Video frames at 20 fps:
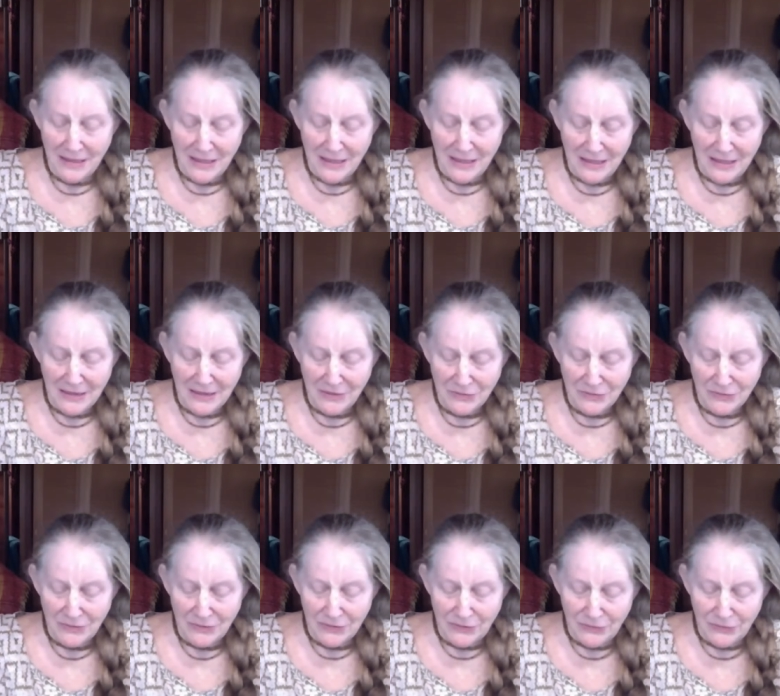and
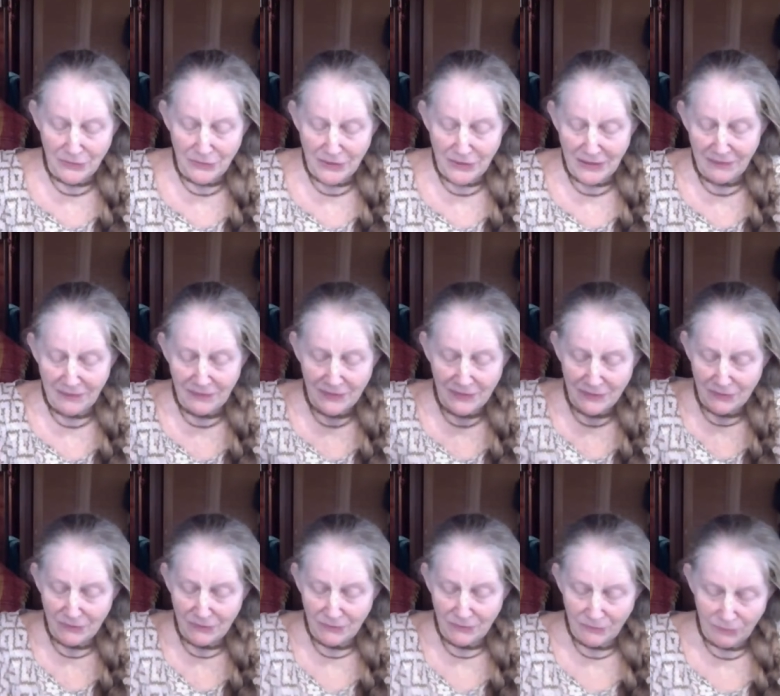Gurudev's
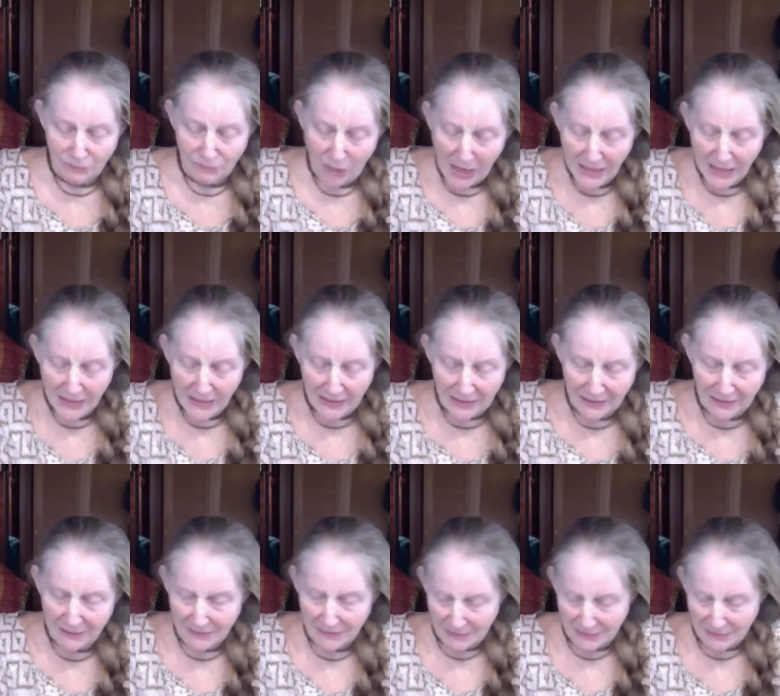
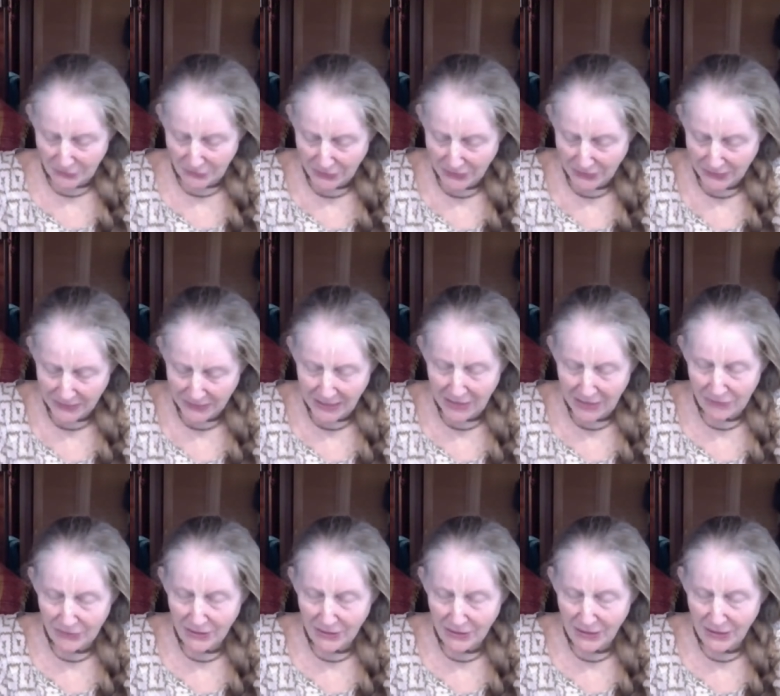writing, he's looking
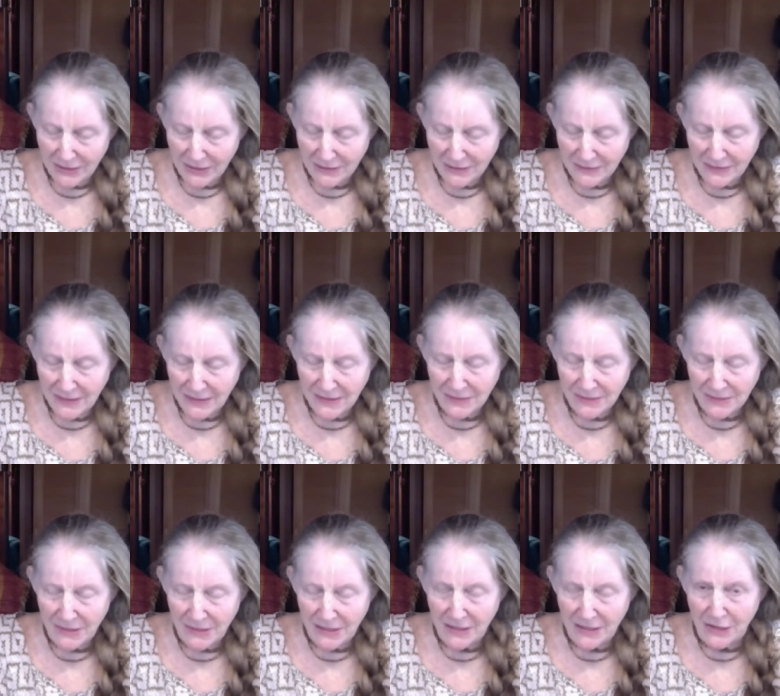down, and he sees
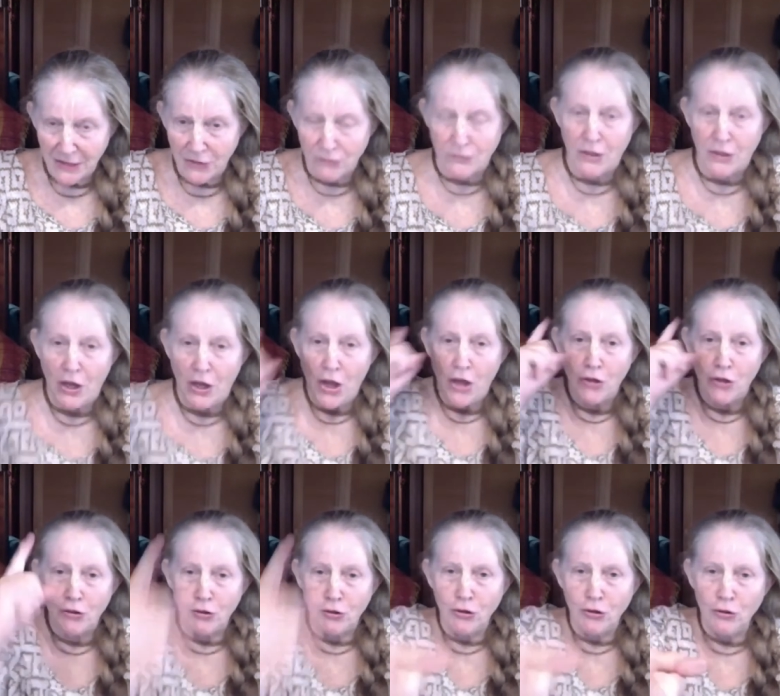me and he goes,
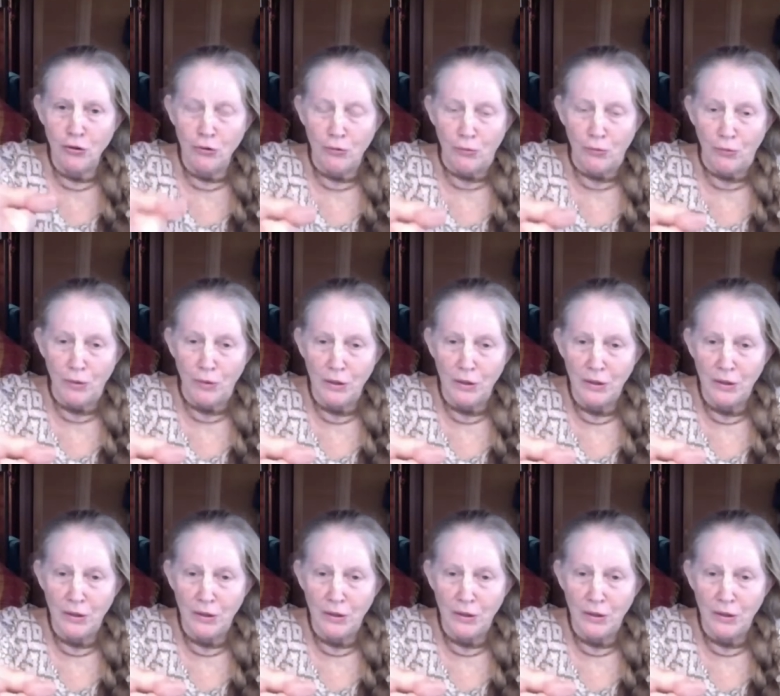You,